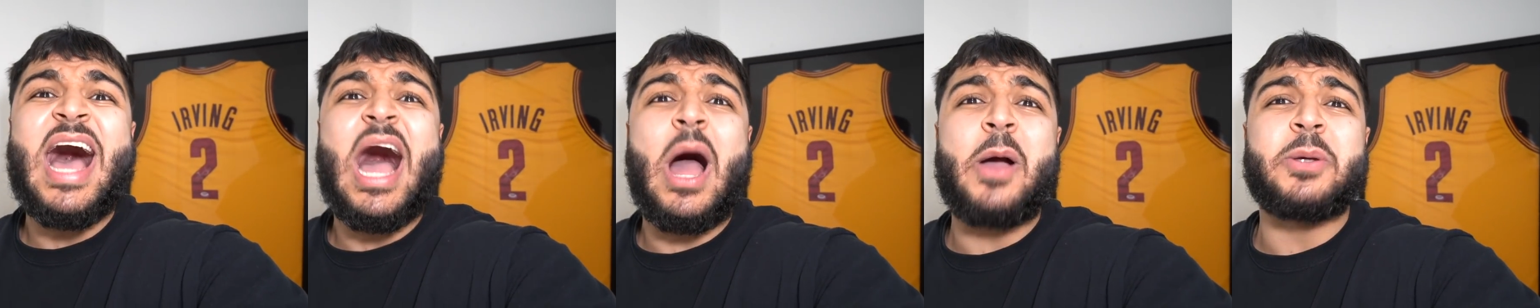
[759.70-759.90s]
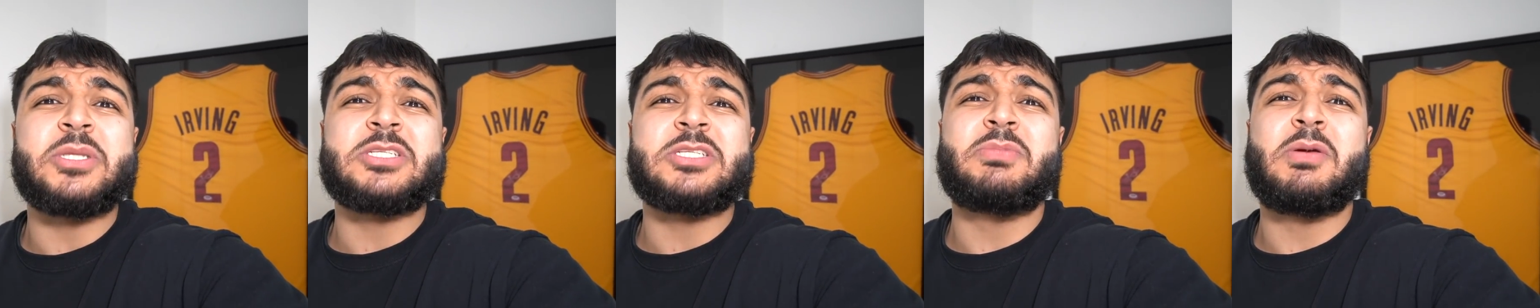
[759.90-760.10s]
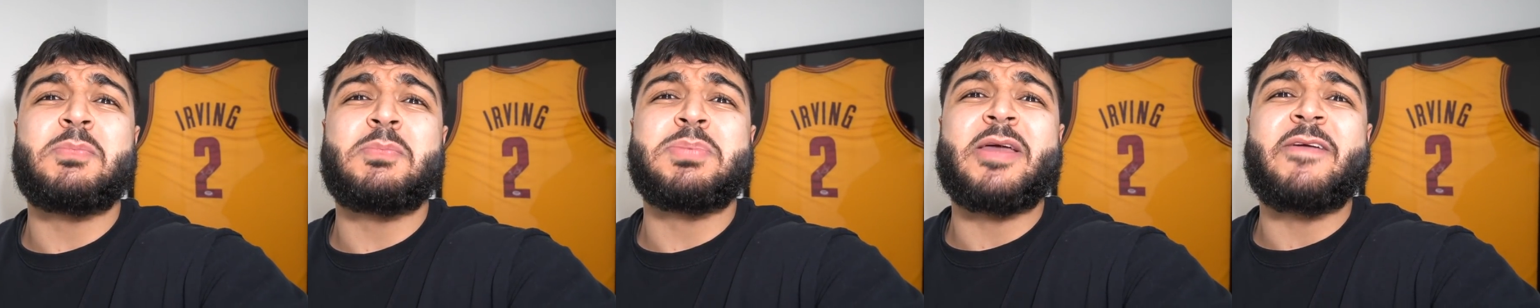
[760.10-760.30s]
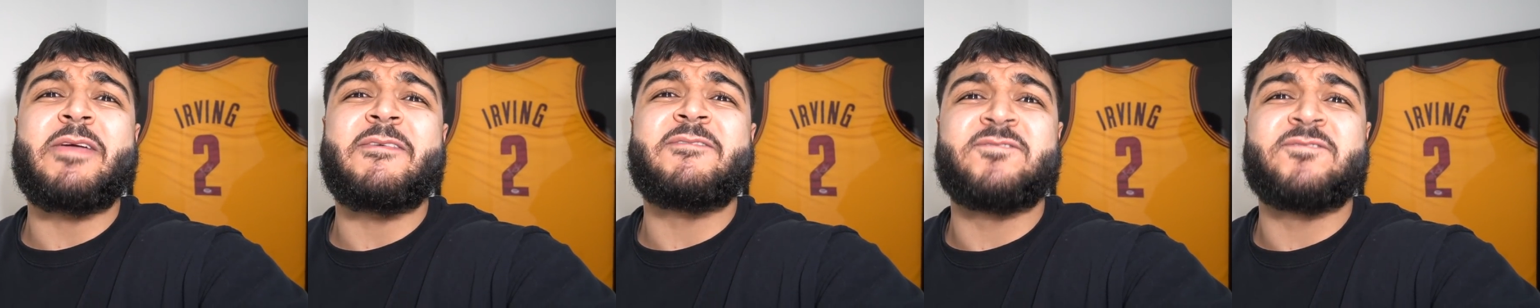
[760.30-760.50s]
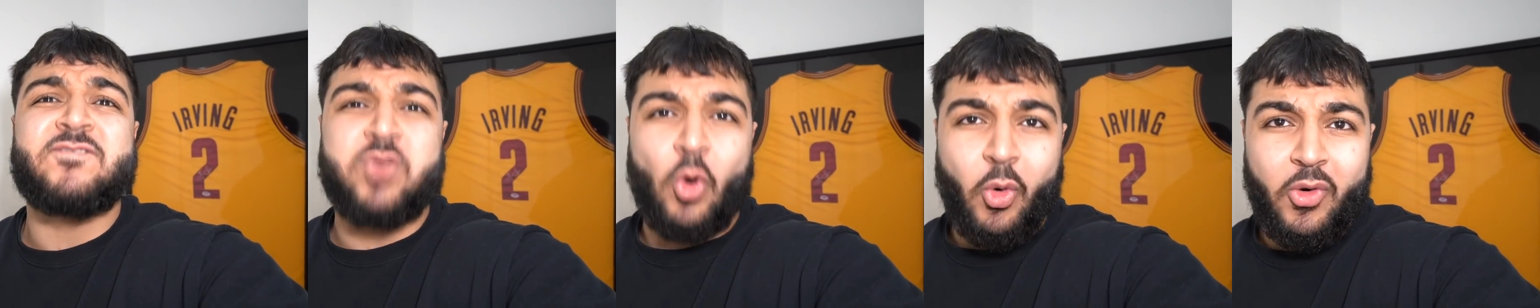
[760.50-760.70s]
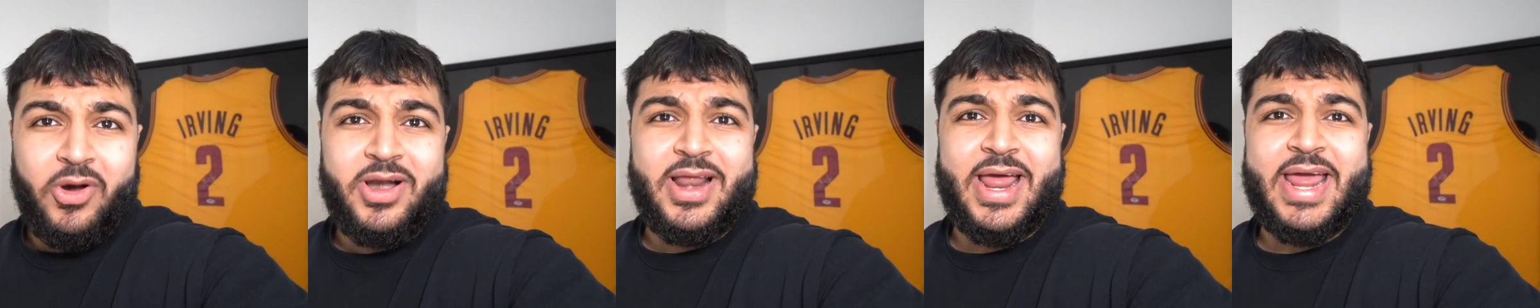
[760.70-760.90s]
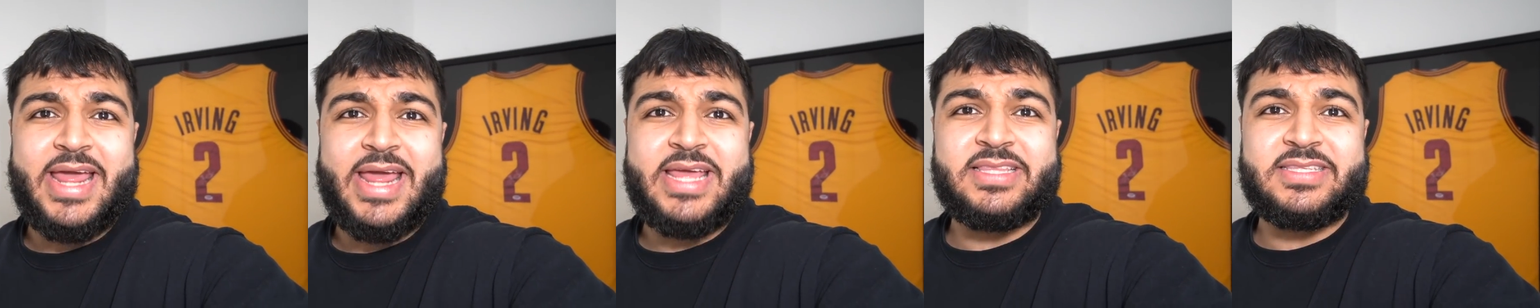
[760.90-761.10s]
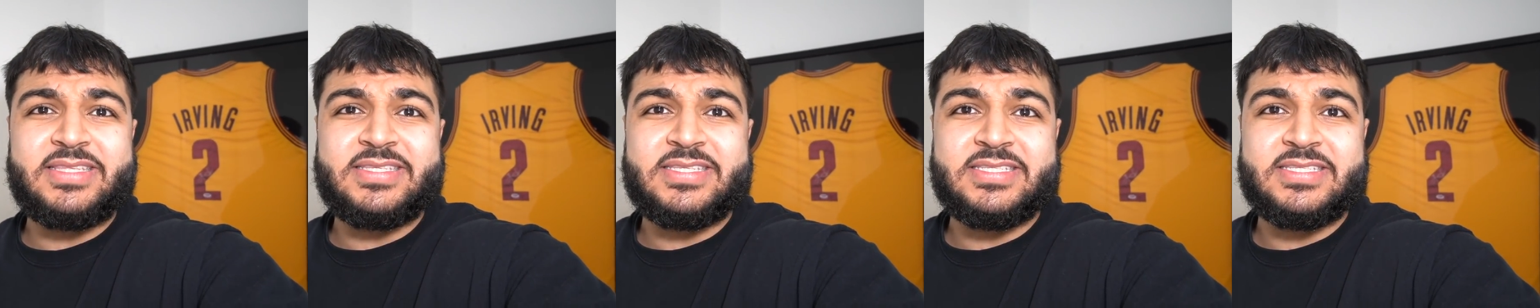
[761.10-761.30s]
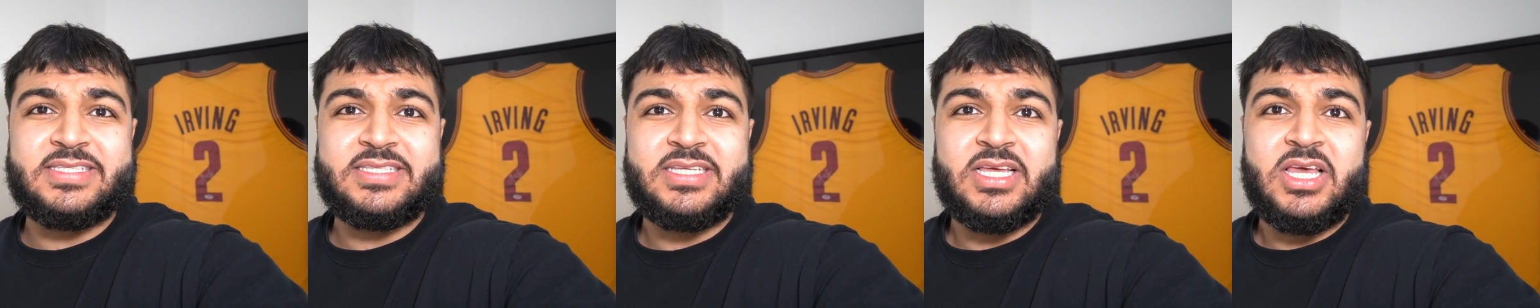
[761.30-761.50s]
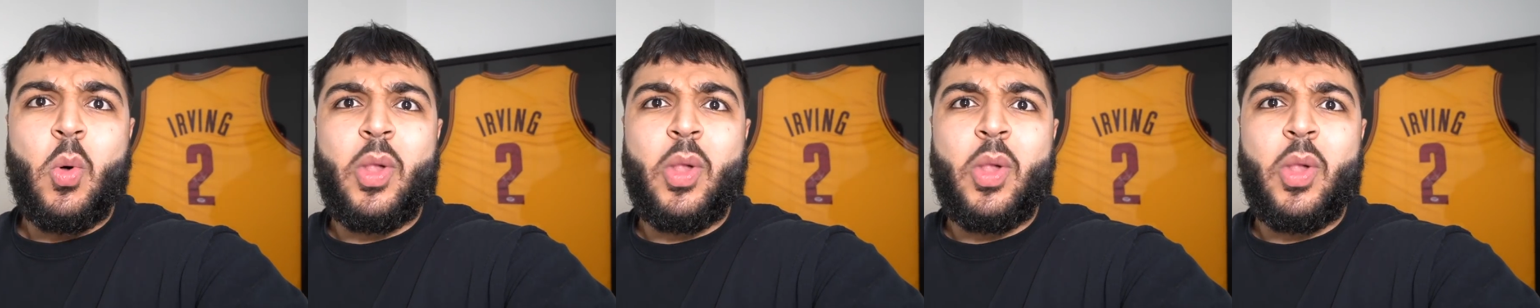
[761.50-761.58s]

how he's gonna be playing Fortnite.